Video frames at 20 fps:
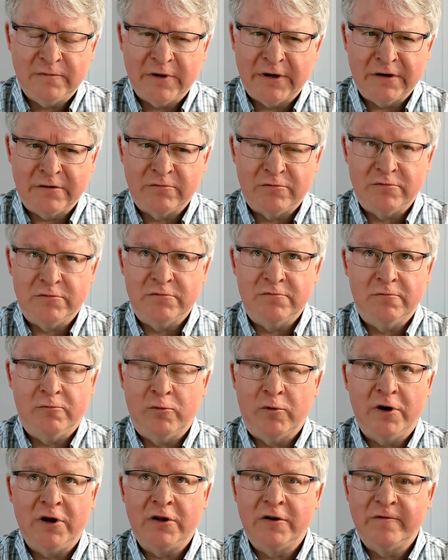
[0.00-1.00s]
like
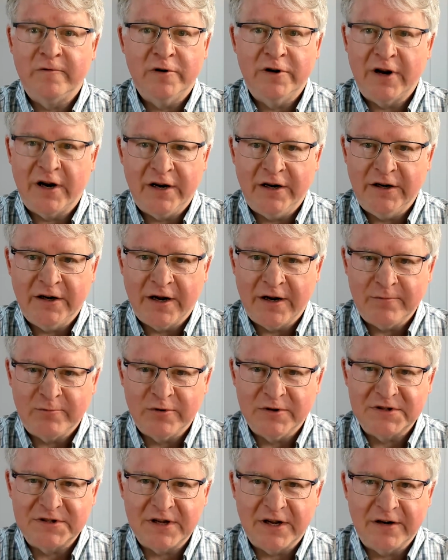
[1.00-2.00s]
well over
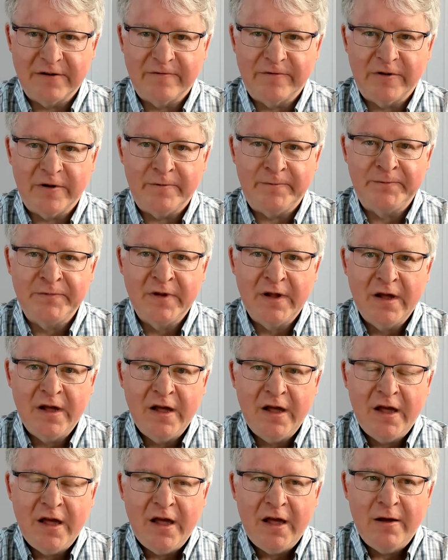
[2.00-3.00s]
99% of them.
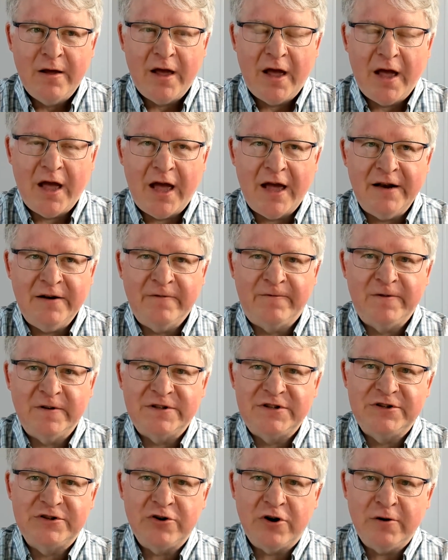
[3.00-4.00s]
And if you
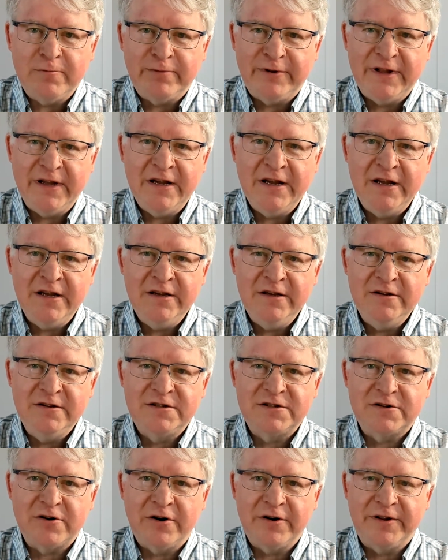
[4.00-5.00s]
start playing, you
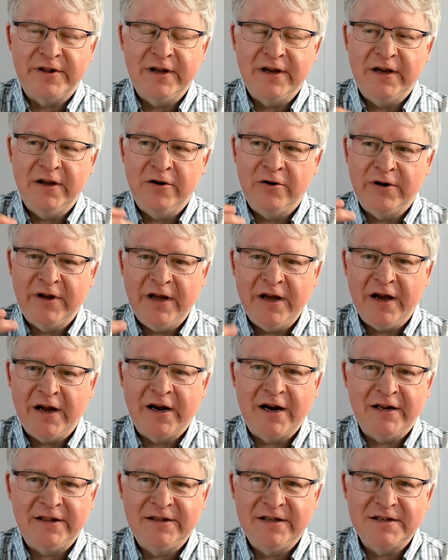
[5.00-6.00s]
start thinking, okay, I
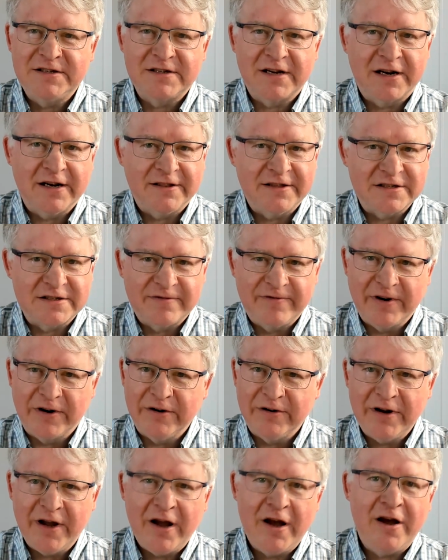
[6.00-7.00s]
got this
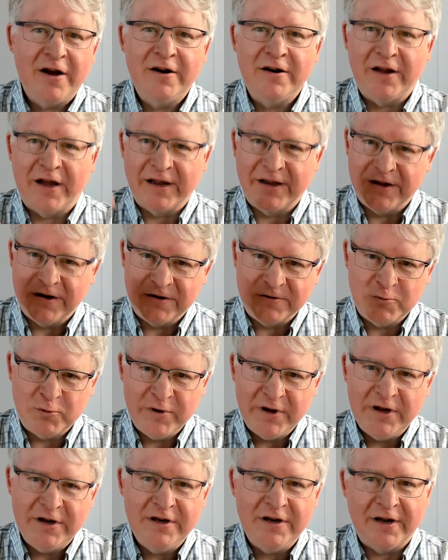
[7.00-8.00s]
figured out. I'm going to
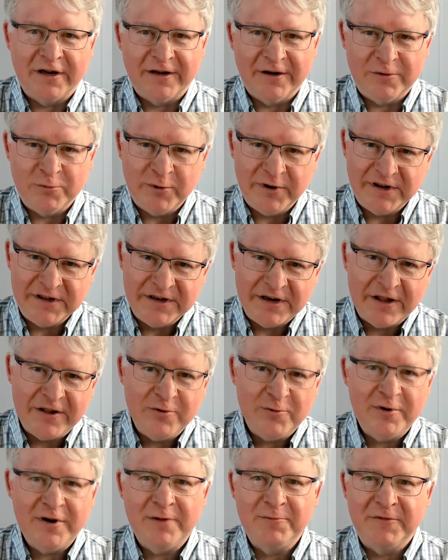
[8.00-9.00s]
win
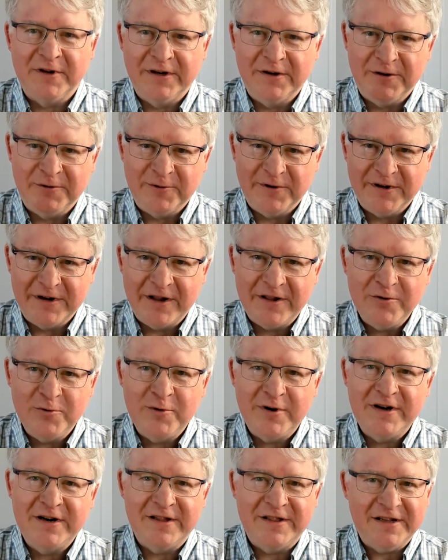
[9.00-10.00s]
another one. I'm going to do another
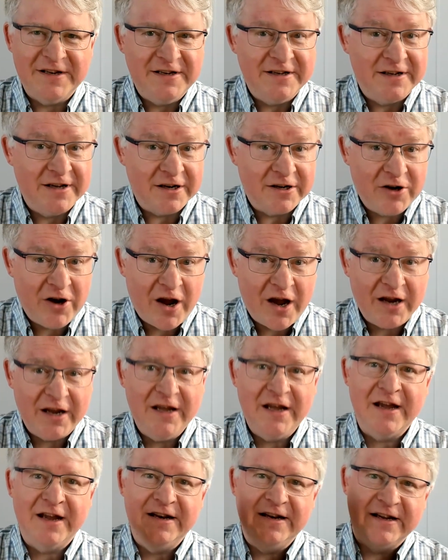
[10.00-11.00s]
one. And then you get
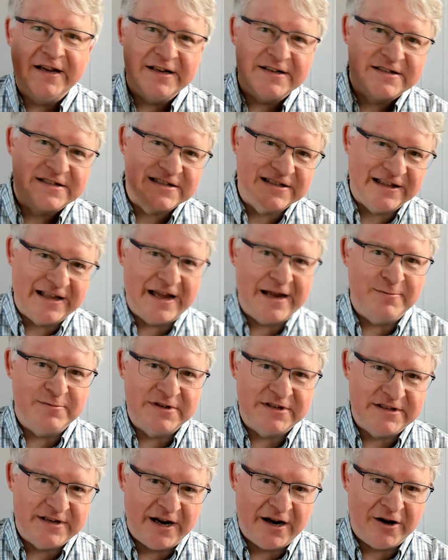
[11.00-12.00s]
cocky and you get
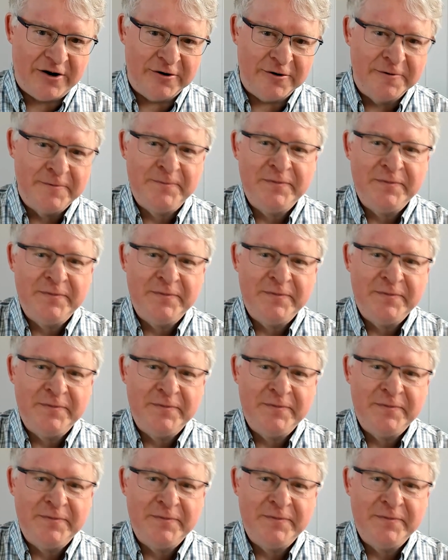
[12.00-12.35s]
slammed down,